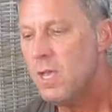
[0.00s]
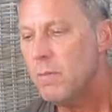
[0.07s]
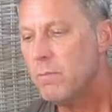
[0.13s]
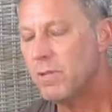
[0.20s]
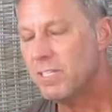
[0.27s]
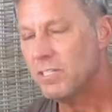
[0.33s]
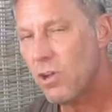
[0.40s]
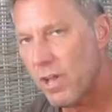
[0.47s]

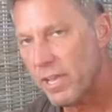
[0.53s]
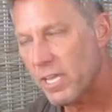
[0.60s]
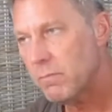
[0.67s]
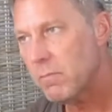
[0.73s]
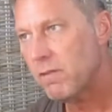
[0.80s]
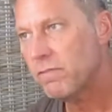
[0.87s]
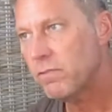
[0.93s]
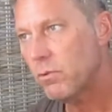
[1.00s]
But talking
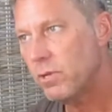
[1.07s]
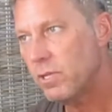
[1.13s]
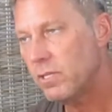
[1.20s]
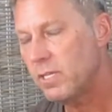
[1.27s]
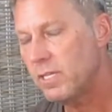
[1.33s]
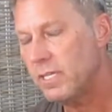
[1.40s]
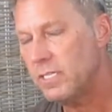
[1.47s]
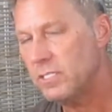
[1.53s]
about
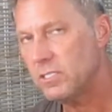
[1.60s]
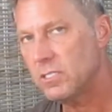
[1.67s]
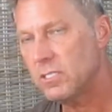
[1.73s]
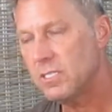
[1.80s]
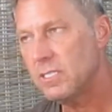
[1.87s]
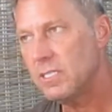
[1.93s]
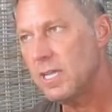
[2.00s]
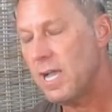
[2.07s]
floating is,
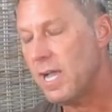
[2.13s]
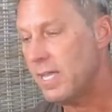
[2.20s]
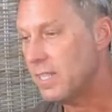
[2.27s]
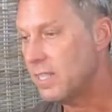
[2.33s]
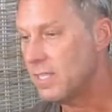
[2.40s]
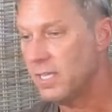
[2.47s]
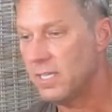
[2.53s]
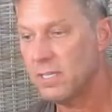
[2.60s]
I
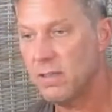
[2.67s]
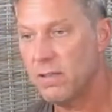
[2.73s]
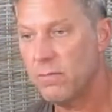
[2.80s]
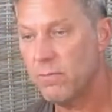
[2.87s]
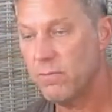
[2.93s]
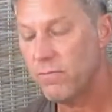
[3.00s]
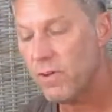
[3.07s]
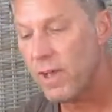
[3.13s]
think,
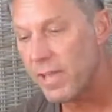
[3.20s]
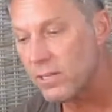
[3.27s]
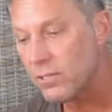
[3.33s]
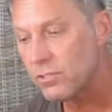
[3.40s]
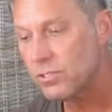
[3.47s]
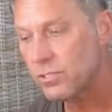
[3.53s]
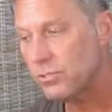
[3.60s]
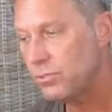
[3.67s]

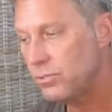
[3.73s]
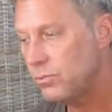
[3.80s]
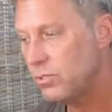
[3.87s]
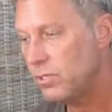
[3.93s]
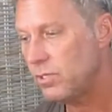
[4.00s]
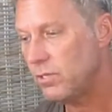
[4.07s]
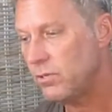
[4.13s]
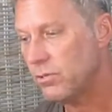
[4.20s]
vital to
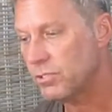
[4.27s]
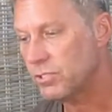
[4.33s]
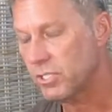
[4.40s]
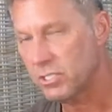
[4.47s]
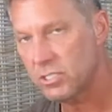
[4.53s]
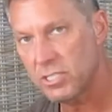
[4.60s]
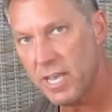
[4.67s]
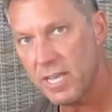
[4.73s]
your
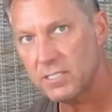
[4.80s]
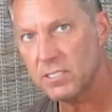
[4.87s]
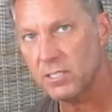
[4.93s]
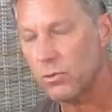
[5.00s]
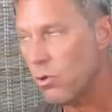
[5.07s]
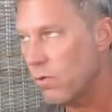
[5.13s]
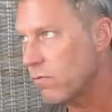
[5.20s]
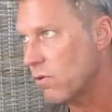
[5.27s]
success
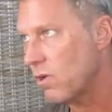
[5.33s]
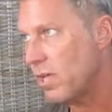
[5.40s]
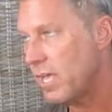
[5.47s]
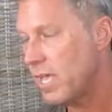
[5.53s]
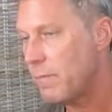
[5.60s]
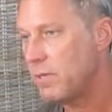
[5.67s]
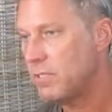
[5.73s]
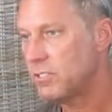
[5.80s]
and overall
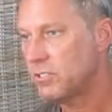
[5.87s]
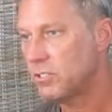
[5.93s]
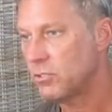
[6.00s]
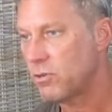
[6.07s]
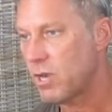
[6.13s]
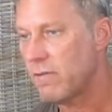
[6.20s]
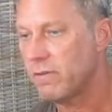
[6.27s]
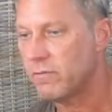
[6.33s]
happiness as a
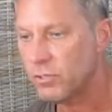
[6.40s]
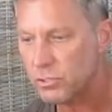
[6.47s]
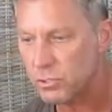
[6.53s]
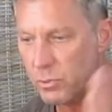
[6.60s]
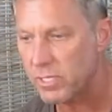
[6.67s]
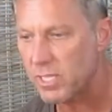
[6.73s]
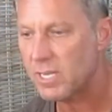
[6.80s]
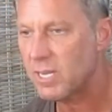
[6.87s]
traveler. If you're
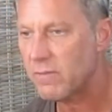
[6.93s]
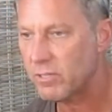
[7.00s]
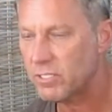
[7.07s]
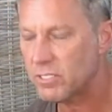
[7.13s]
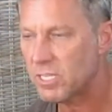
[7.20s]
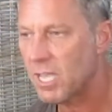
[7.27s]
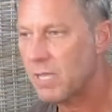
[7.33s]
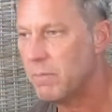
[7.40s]
doing that in every
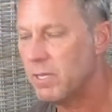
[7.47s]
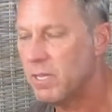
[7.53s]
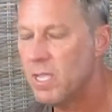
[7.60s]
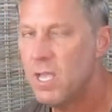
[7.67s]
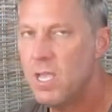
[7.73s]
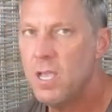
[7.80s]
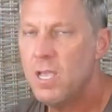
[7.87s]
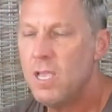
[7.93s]
assignment,
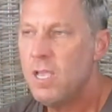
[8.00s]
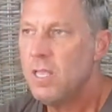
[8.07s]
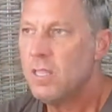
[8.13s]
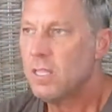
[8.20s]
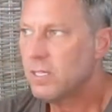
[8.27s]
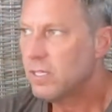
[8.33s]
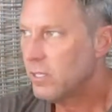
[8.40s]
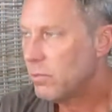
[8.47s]

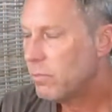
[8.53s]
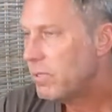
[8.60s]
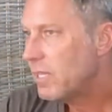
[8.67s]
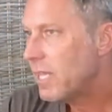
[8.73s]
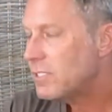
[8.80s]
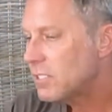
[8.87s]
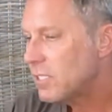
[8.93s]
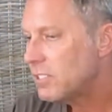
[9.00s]
you'll be
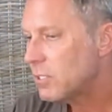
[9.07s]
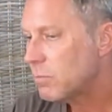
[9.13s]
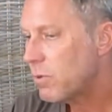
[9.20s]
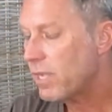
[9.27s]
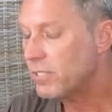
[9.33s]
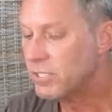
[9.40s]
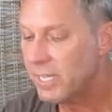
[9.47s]
less and less surprised.